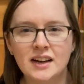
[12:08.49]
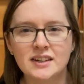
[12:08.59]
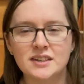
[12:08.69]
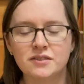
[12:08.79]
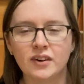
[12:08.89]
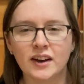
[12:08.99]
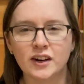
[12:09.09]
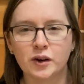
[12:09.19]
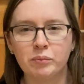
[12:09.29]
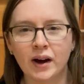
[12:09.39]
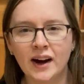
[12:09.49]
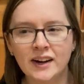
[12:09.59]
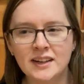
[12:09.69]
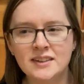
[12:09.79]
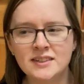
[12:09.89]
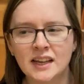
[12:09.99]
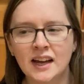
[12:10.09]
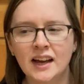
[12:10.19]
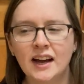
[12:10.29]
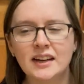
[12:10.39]
to find our bodies
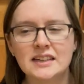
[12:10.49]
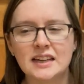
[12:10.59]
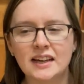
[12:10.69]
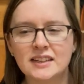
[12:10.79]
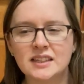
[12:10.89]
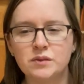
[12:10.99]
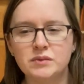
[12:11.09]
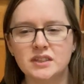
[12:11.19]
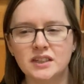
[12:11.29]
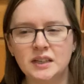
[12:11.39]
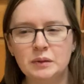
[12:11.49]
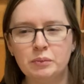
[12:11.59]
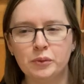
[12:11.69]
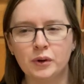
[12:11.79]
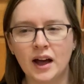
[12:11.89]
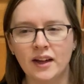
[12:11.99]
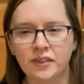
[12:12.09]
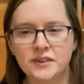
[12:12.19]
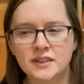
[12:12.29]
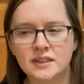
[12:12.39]
and to take some deep
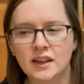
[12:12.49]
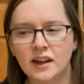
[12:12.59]
breaths.